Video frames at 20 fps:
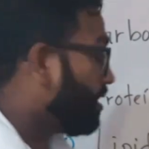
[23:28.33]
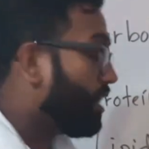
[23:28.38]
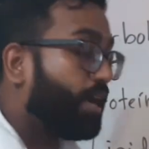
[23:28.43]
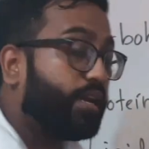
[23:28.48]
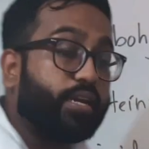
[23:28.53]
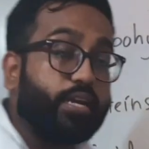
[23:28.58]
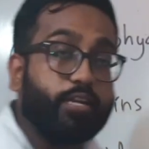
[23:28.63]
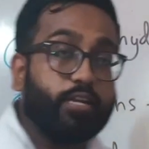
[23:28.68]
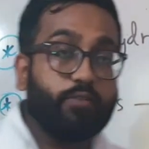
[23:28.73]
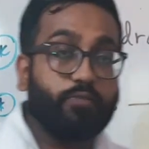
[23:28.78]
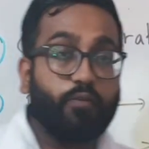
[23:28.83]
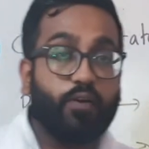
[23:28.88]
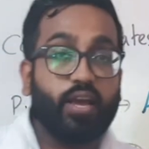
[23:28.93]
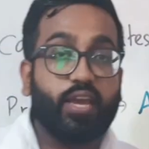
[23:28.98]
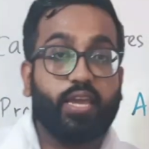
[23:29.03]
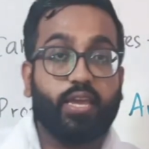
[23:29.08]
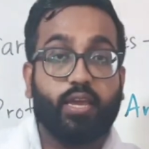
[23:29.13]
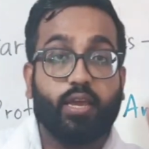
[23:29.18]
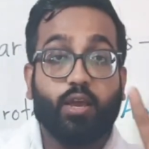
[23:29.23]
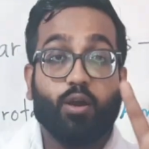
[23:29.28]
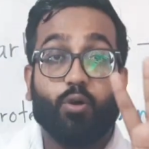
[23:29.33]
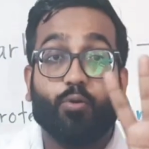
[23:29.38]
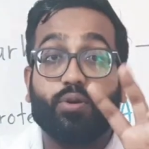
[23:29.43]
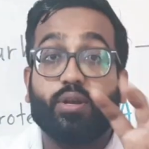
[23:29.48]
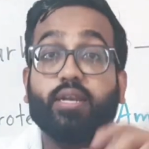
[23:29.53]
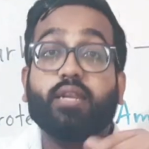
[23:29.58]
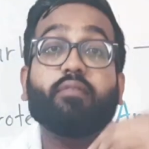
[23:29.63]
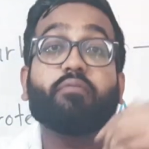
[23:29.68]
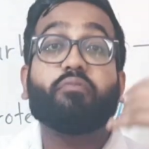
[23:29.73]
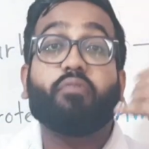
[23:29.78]
identify
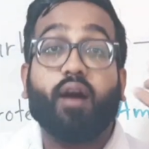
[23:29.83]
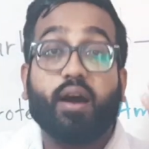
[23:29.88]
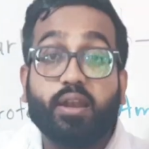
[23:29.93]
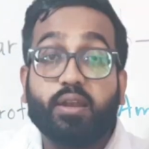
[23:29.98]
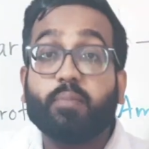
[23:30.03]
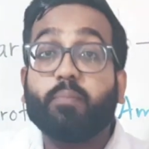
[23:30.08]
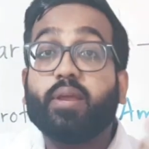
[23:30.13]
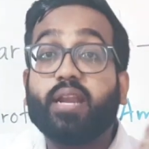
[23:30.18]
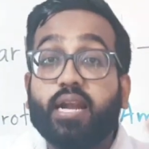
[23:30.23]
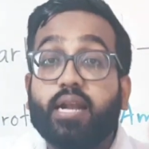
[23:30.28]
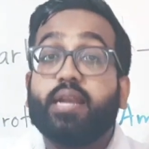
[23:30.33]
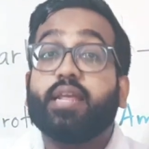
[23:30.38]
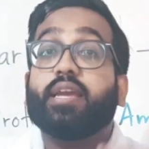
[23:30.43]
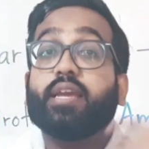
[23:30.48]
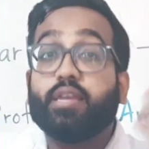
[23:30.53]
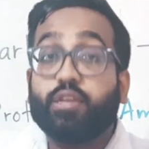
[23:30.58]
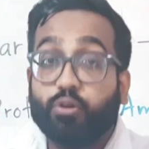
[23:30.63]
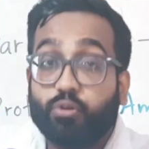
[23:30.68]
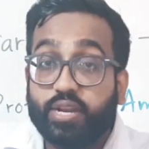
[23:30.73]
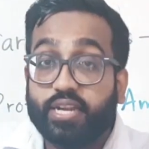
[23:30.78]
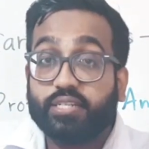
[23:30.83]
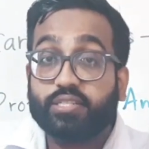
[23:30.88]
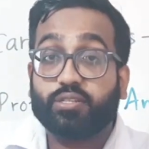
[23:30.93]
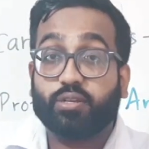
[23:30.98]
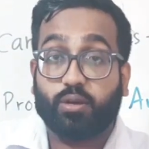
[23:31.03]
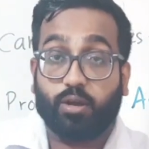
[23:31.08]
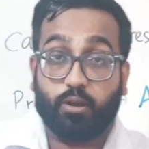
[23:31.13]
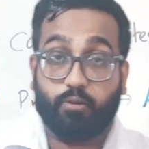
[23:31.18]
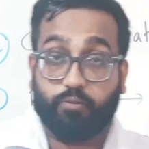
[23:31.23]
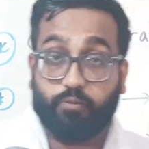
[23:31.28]
only one building unit
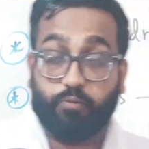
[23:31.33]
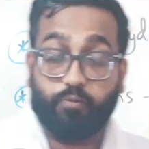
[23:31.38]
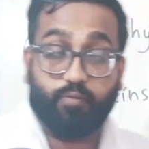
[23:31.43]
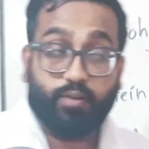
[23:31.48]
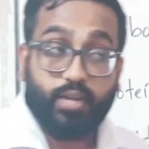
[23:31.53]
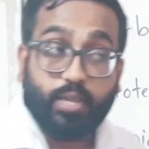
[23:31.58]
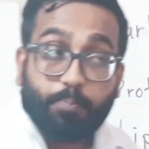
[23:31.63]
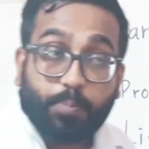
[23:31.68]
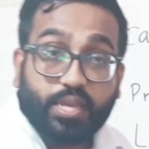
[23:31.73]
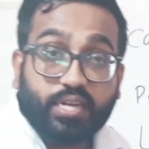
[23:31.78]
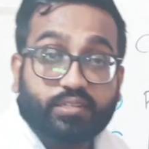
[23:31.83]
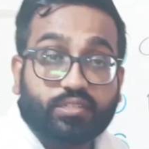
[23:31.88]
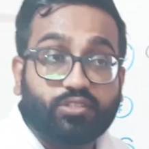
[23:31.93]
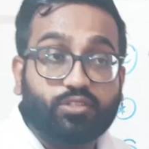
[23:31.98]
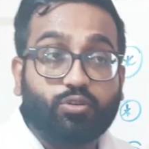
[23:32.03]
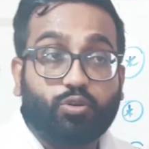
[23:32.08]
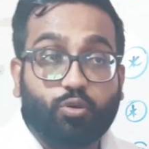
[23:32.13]
of lipids?